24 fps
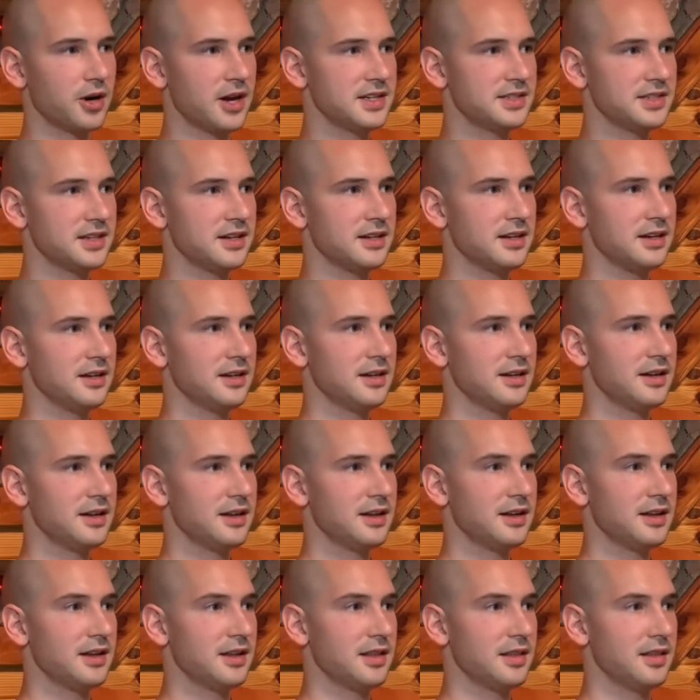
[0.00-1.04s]
present,
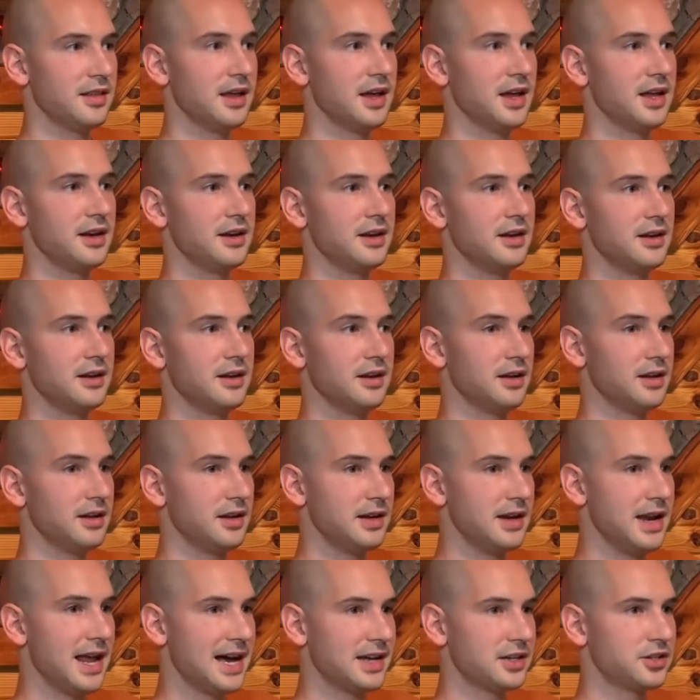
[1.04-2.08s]
then
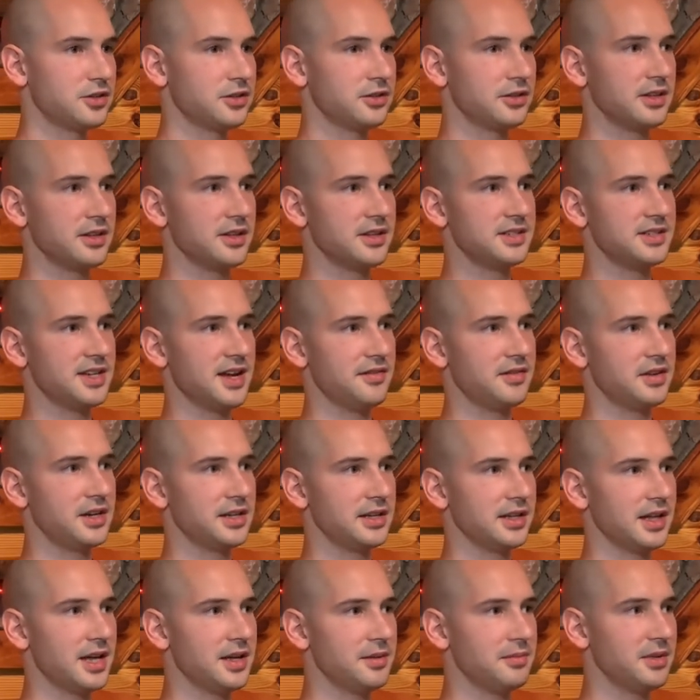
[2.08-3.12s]
naturally the 7
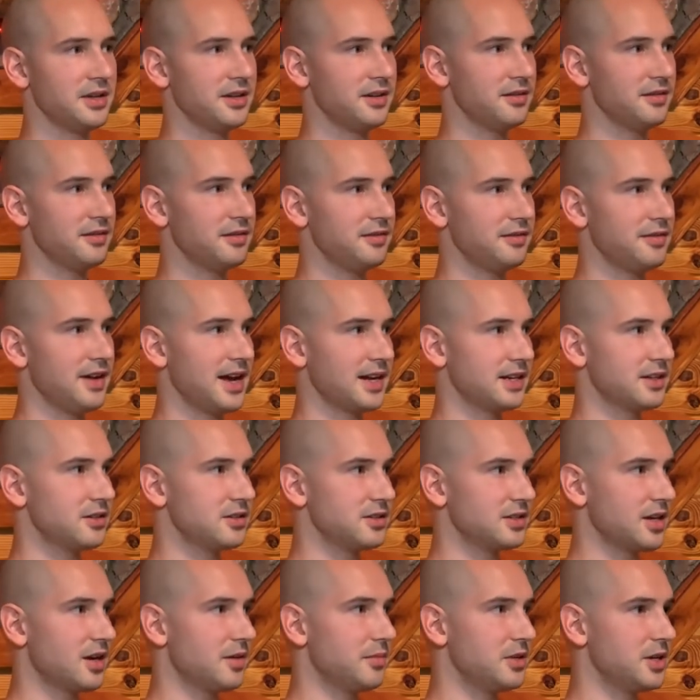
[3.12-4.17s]
enlightenment
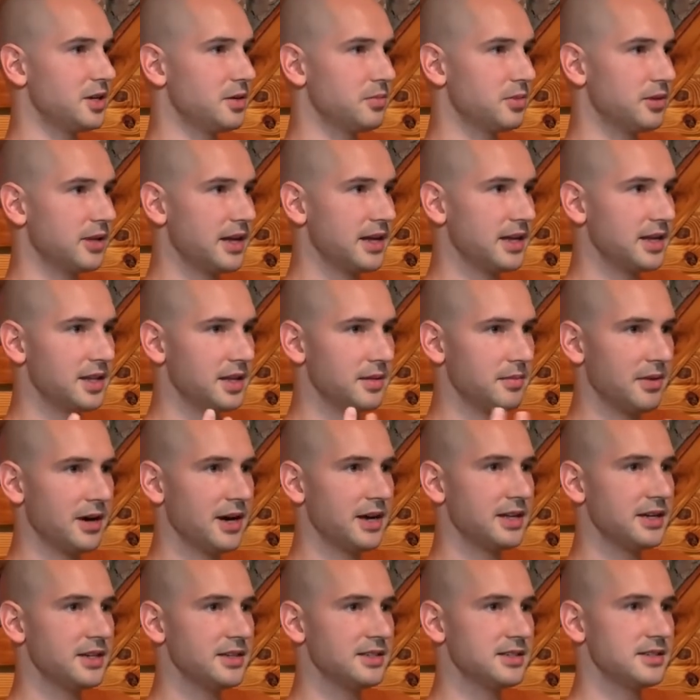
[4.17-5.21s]
factors come into play and the
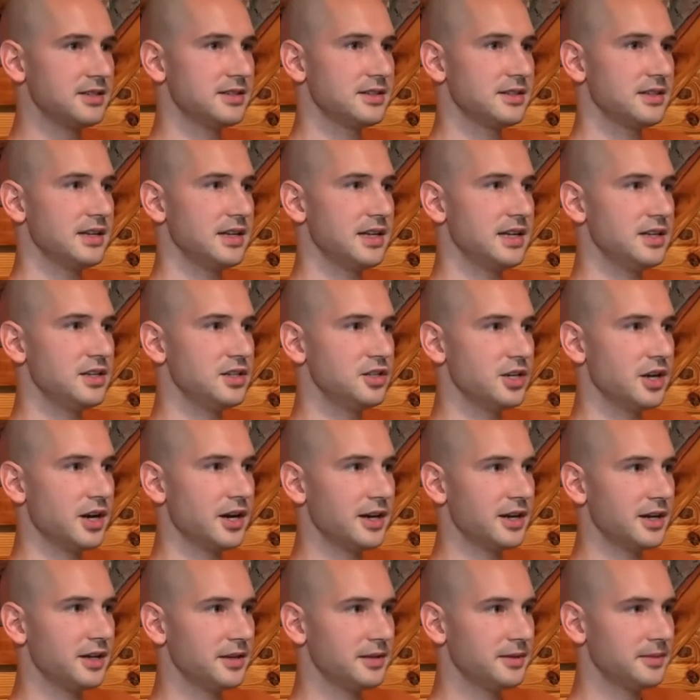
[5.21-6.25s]
mind is in
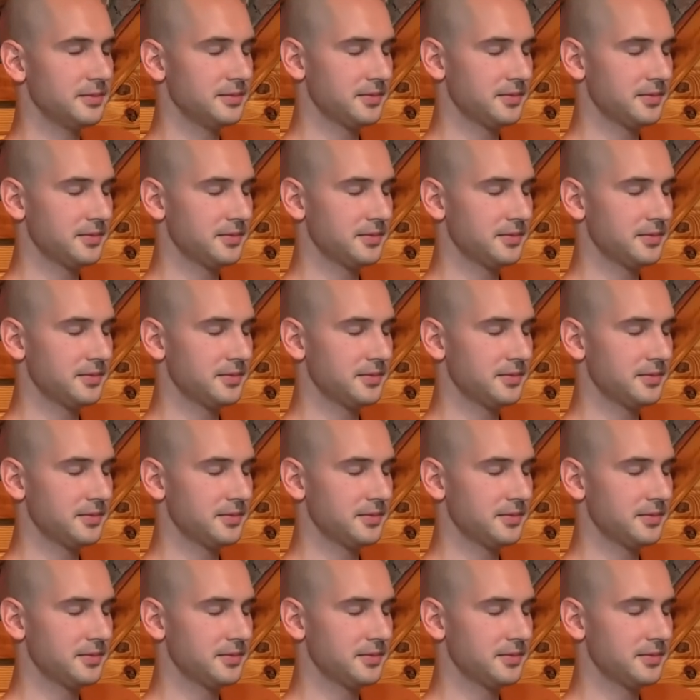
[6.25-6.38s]
jhana.